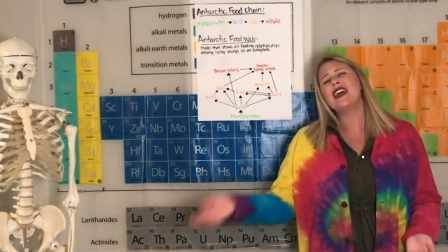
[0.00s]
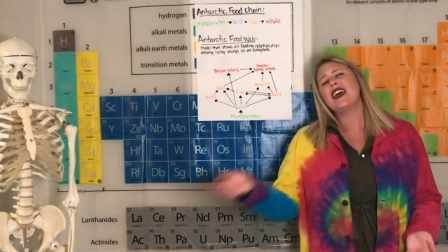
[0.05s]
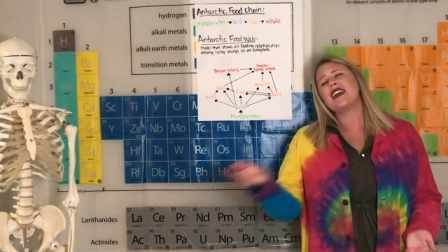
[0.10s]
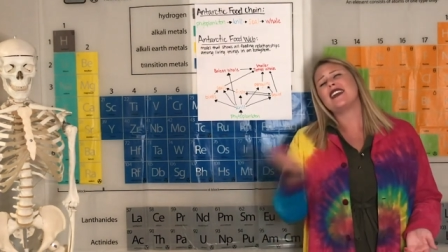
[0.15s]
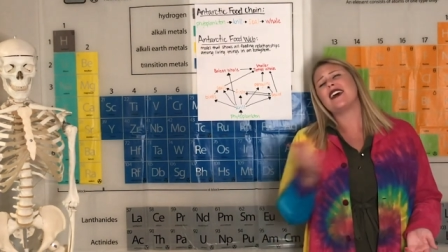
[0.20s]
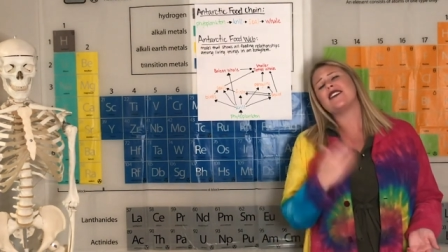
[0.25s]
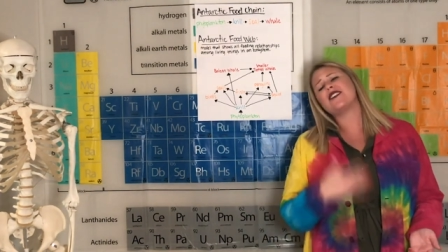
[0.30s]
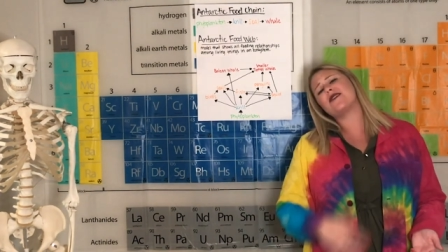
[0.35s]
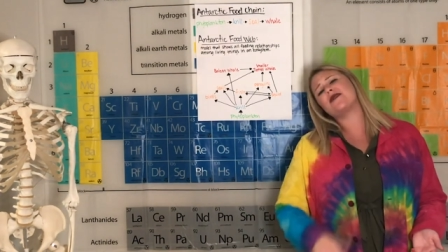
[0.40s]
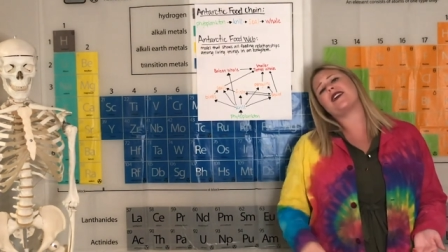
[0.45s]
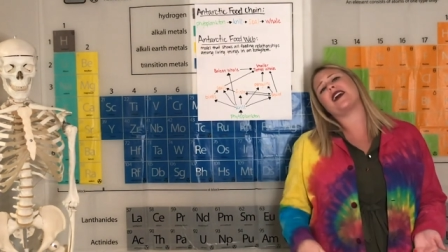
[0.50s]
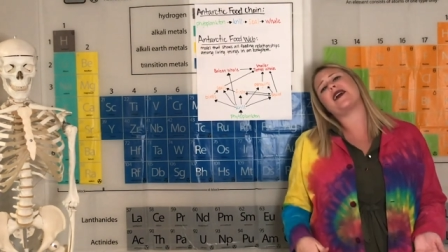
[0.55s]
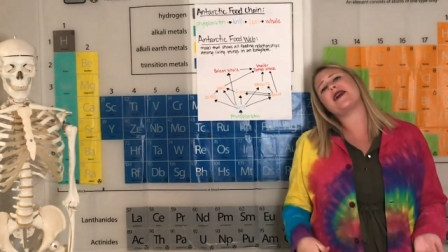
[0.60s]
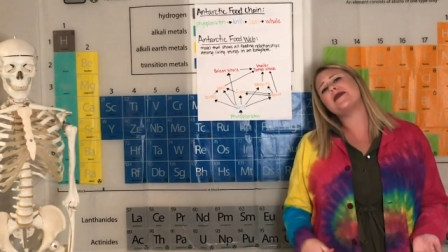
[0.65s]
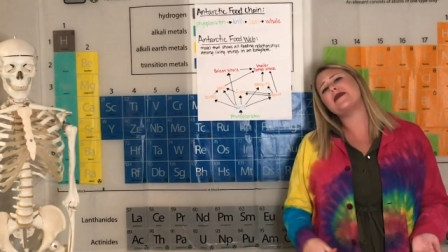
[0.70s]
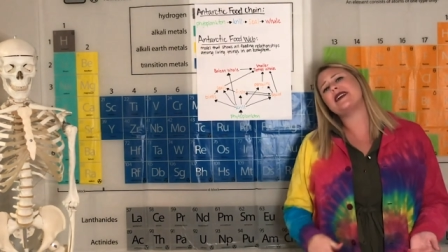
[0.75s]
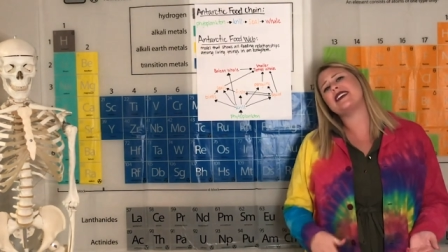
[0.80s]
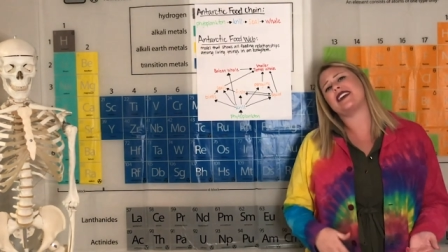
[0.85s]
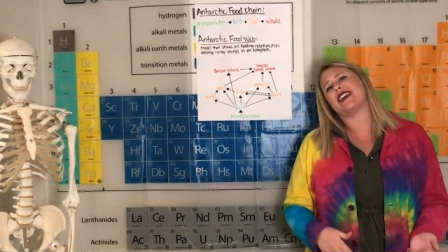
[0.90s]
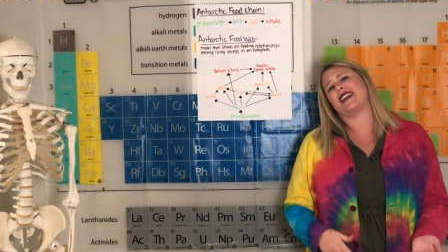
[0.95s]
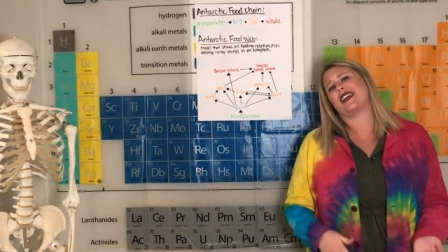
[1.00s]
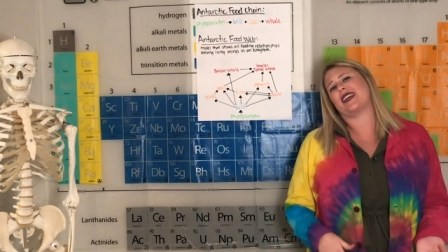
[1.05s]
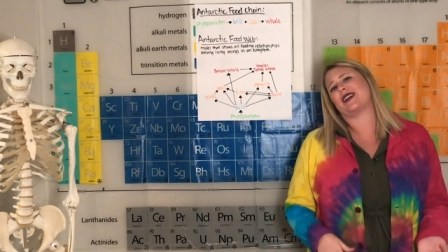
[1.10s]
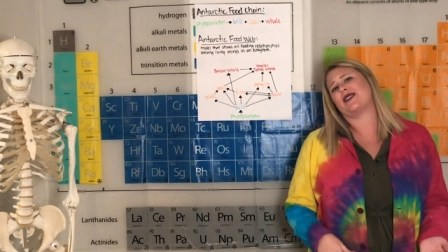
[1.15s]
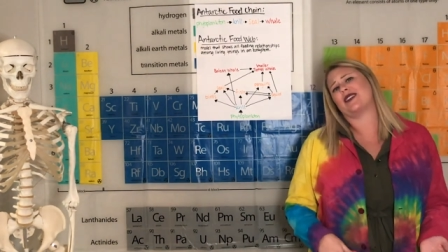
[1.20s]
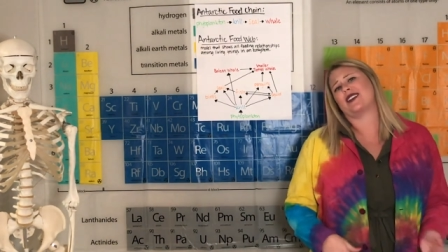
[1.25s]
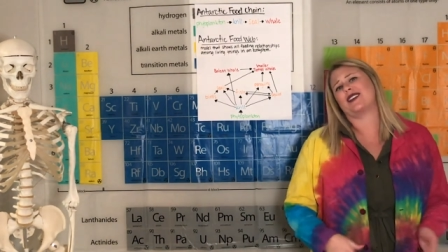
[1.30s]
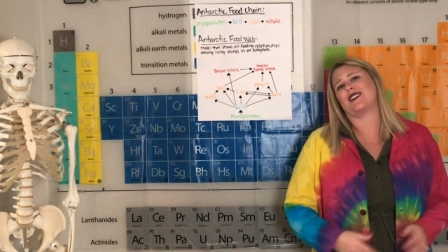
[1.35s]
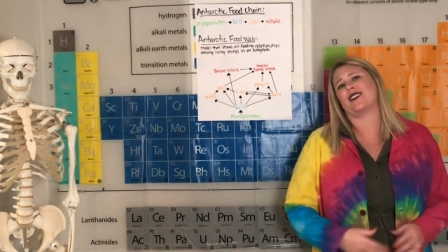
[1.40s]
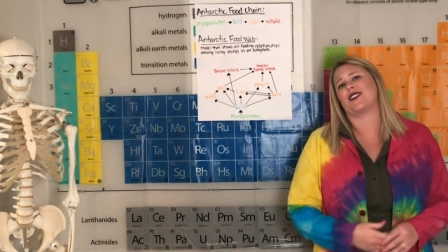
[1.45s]
Now, at the very beginning
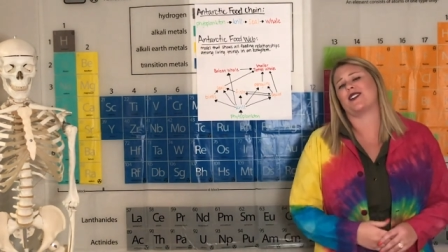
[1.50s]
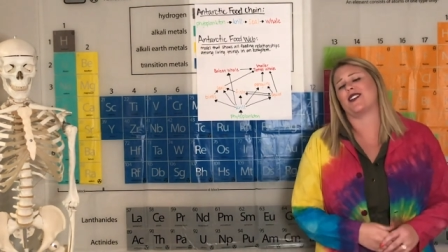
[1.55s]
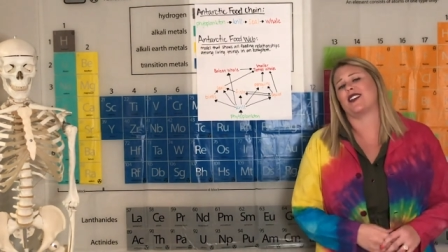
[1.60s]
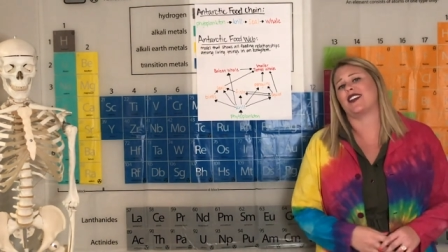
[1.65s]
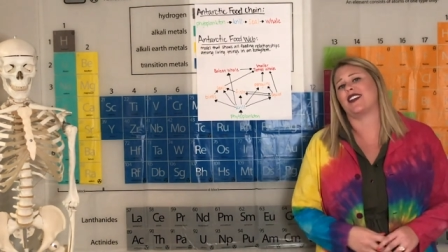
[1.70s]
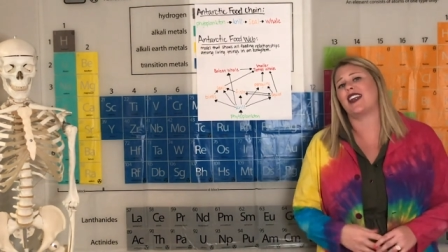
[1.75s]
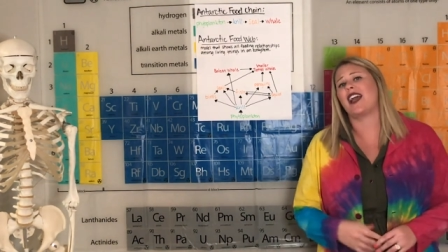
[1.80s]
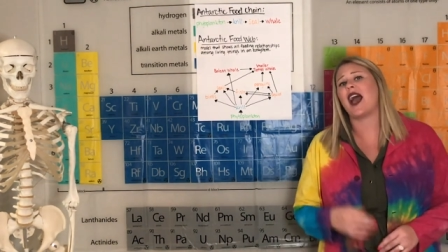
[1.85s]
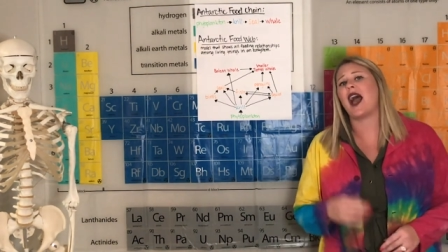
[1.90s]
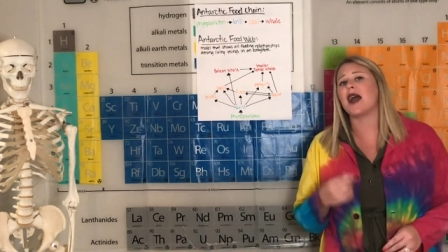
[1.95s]
of our session,